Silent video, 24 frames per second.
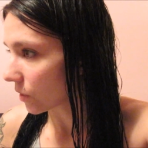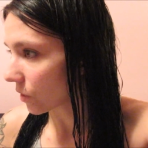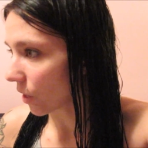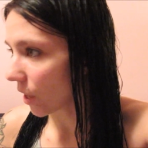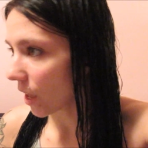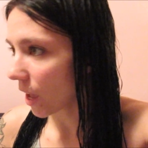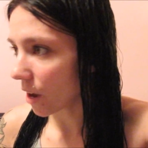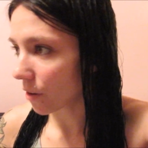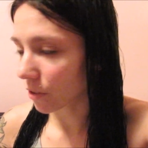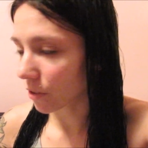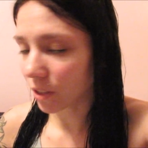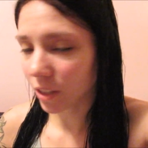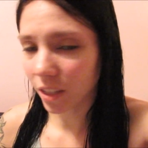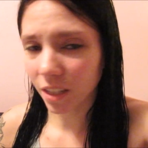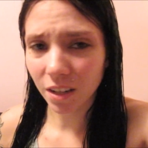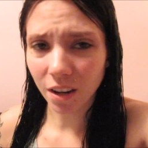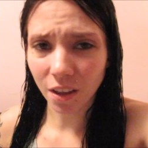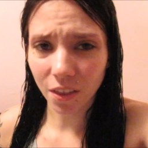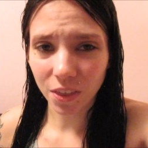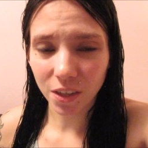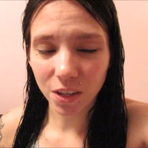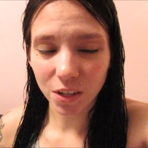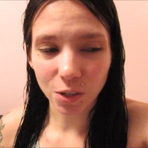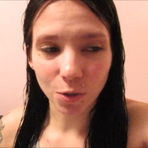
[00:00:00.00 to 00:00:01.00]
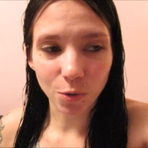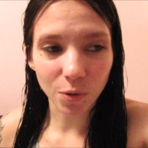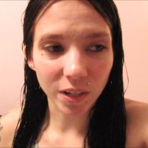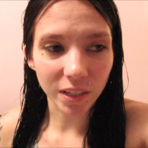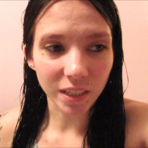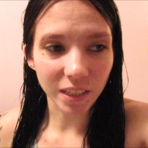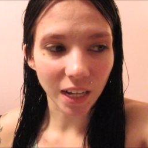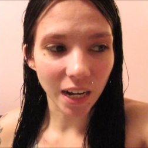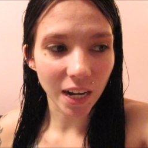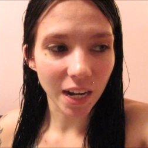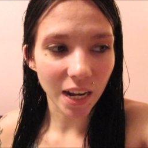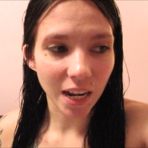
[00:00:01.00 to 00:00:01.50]
So yeah, really nothing too
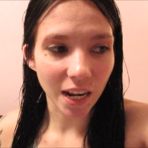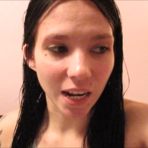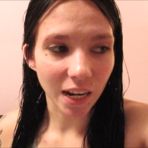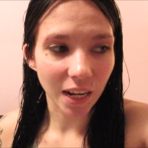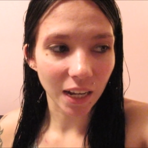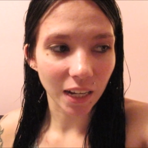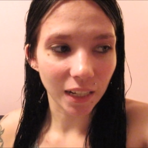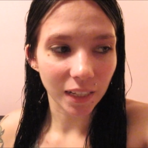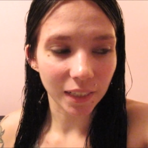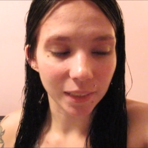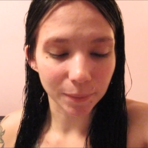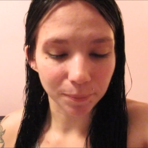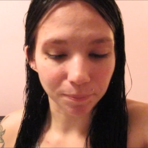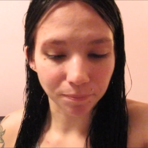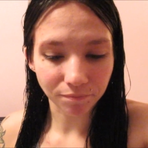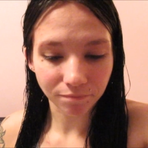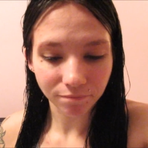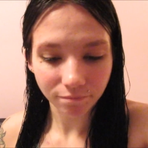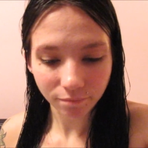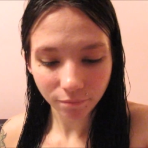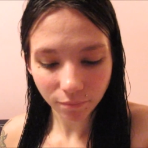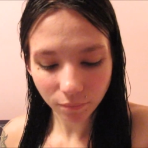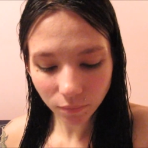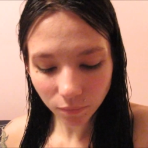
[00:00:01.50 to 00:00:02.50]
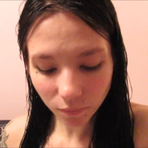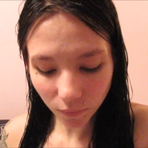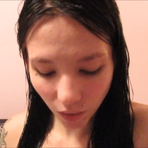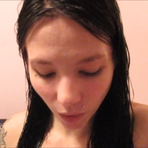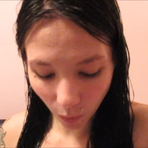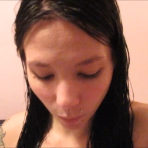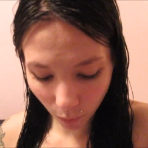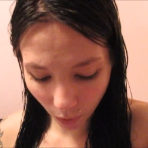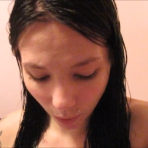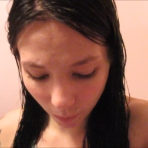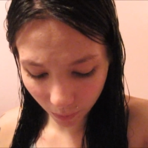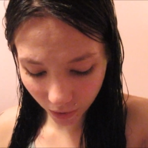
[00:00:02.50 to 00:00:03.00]
exciting. Um,
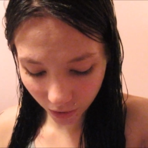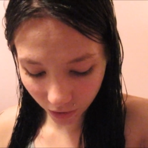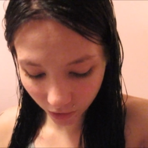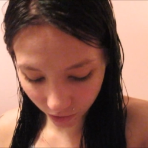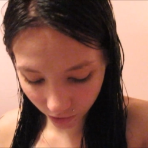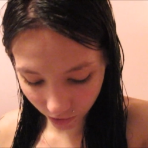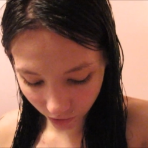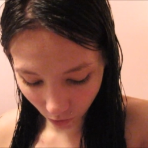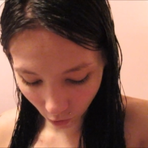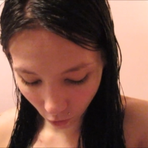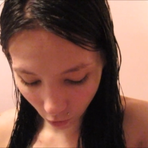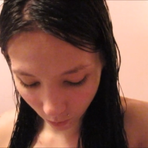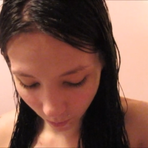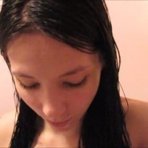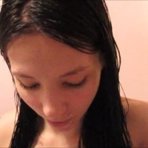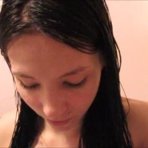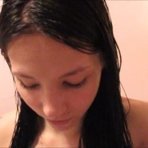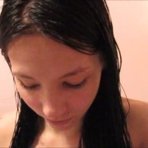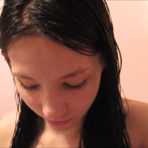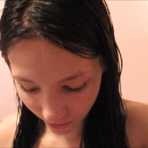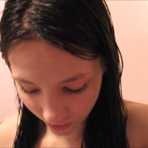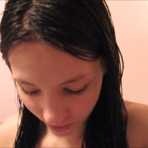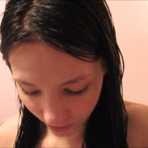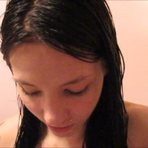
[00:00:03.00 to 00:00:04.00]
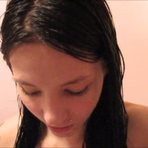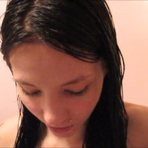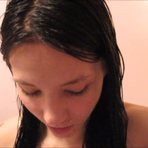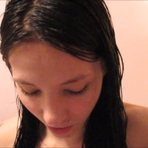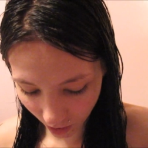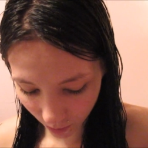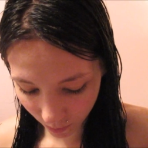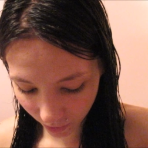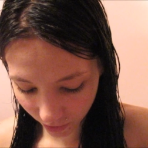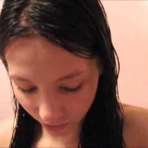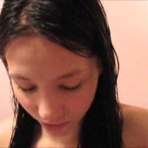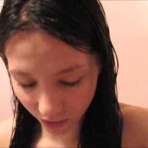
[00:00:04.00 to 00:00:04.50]
I'm probably going to soak my feet
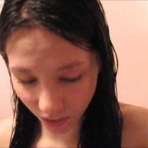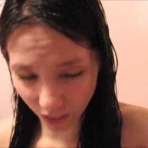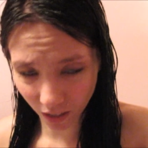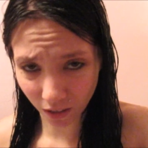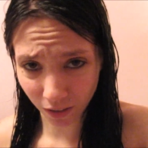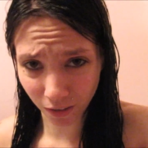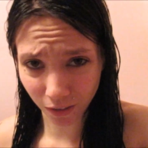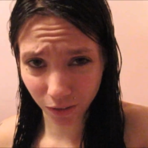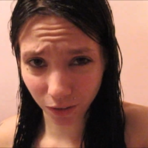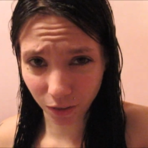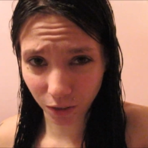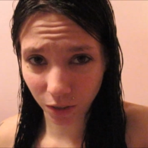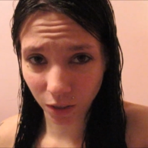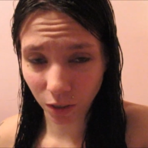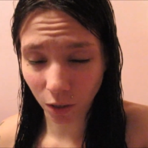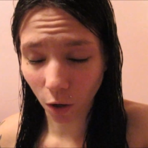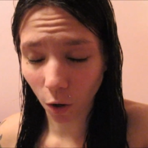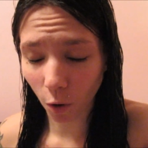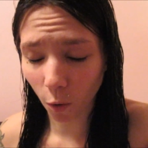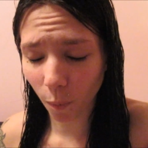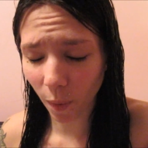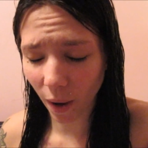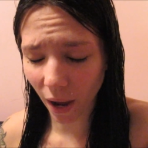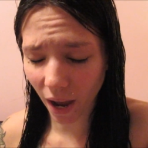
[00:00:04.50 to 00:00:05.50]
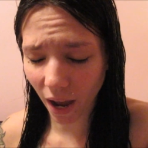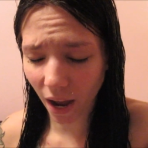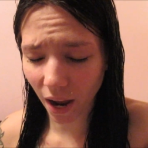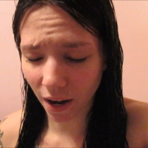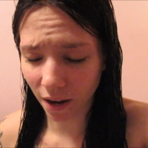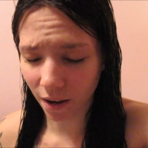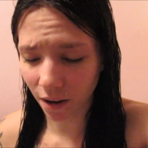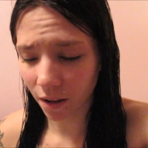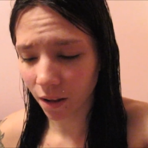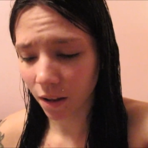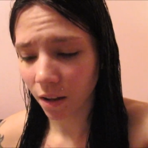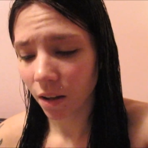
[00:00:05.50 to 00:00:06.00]
tonight because they hurt so
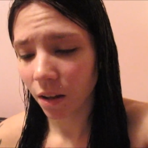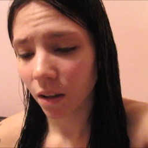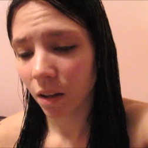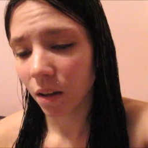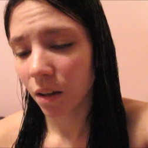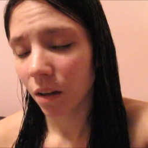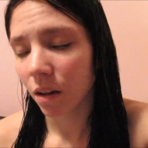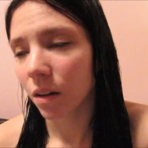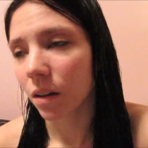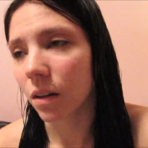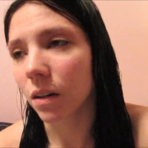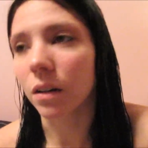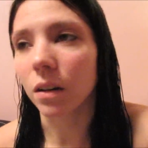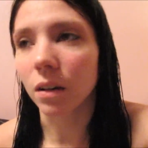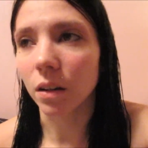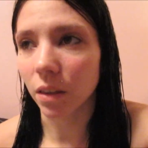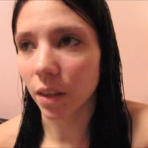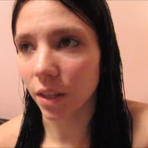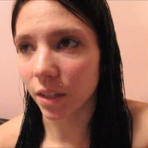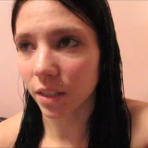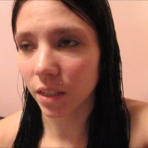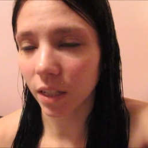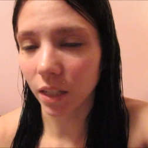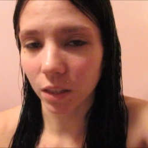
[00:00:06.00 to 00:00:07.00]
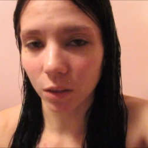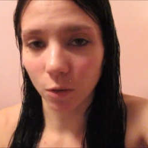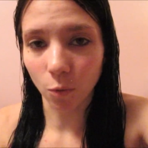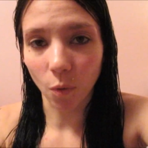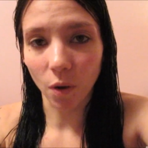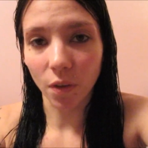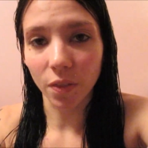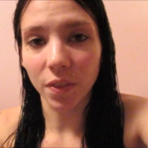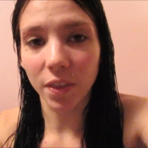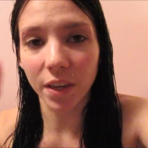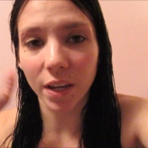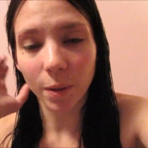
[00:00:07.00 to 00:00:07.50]
bad. Oh, that's like
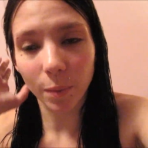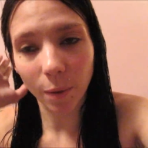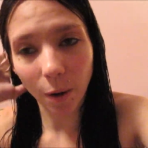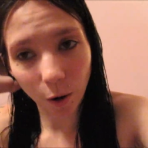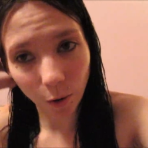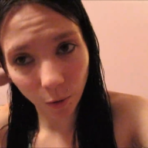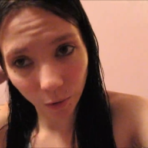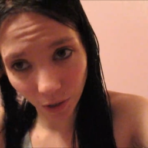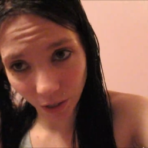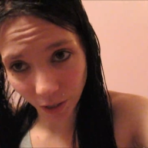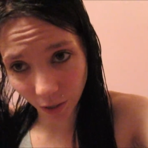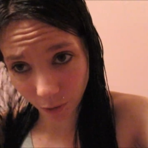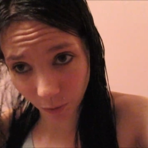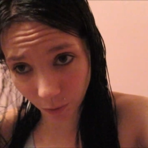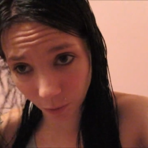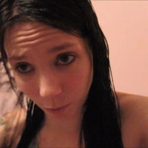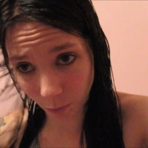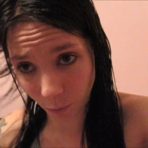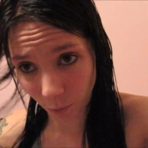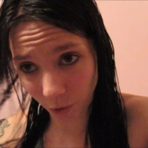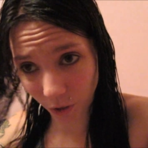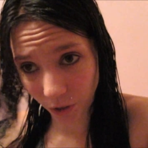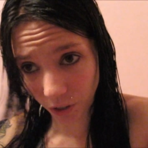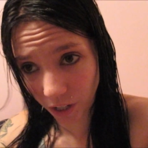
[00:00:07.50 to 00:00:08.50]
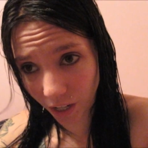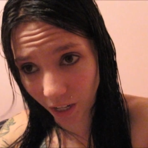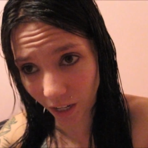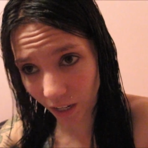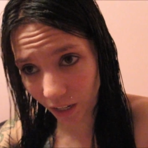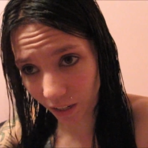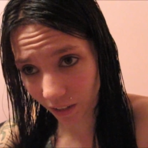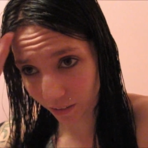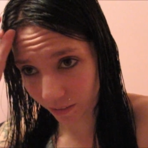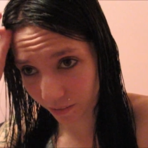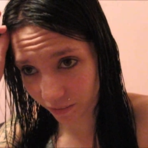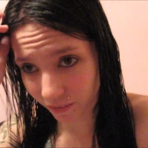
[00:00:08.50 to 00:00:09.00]
the one thing about like
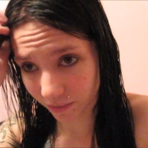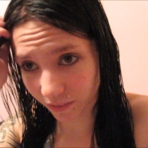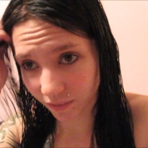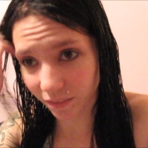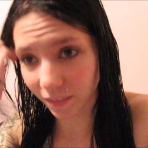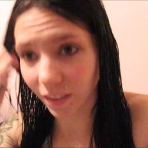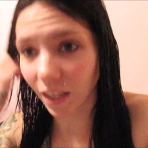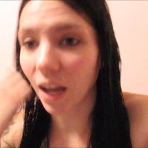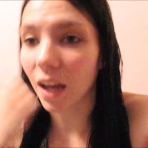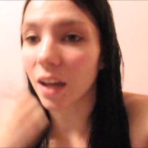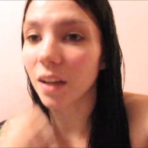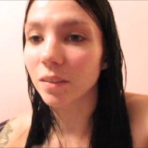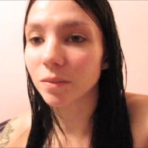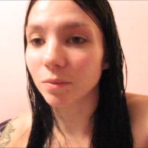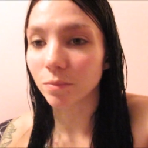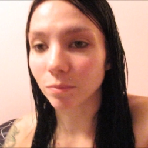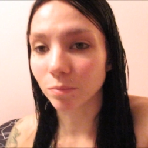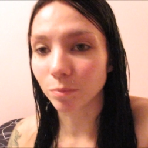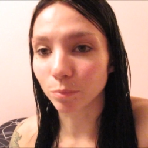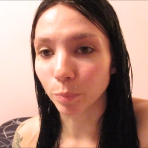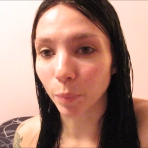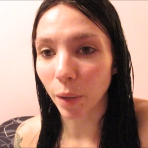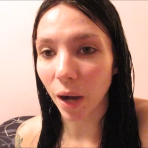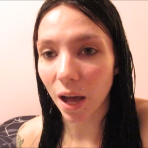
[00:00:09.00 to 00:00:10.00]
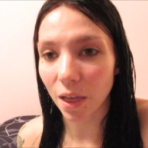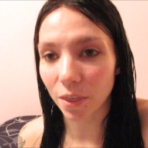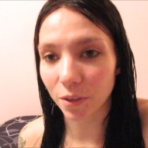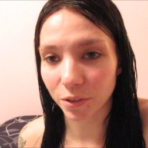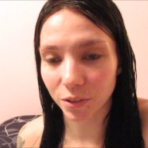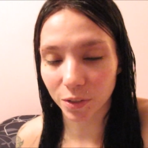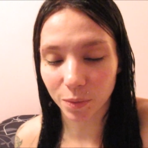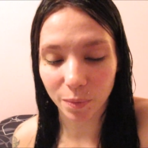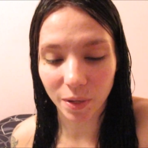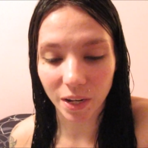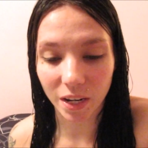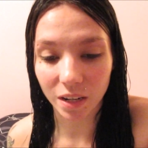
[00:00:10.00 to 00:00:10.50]
working that
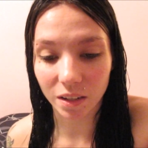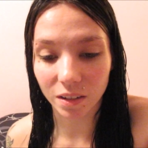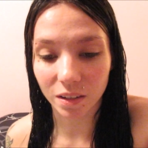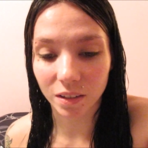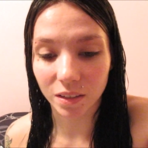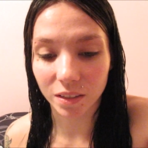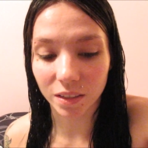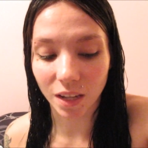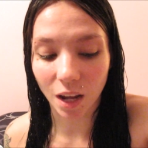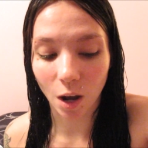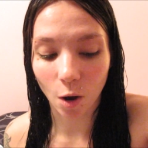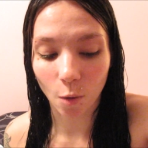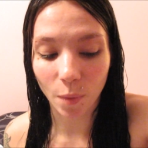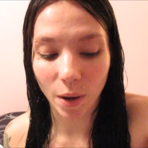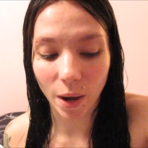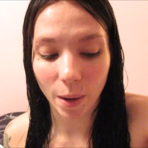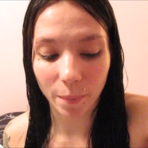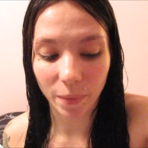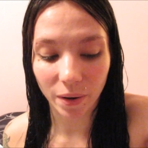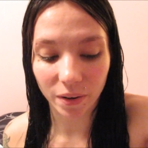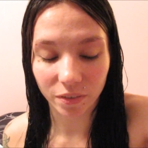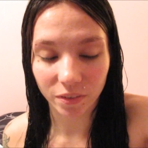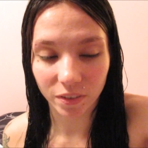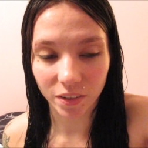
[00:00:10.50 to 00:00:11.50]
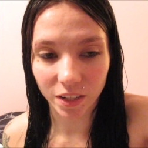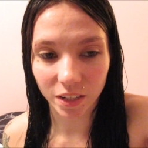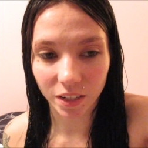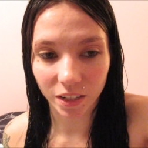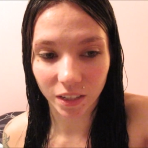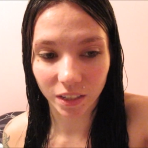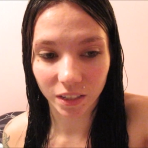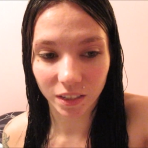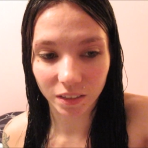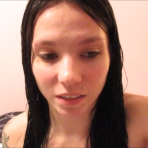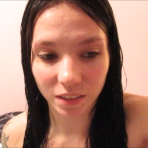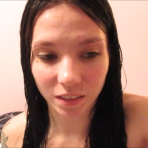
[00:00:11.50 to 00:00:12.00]
bothers me is how bad my feet
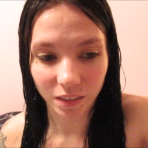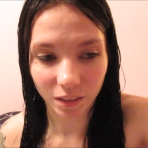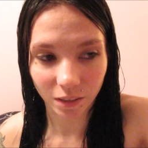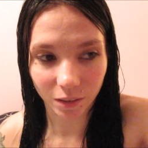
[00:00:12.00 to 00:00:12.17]
hurt.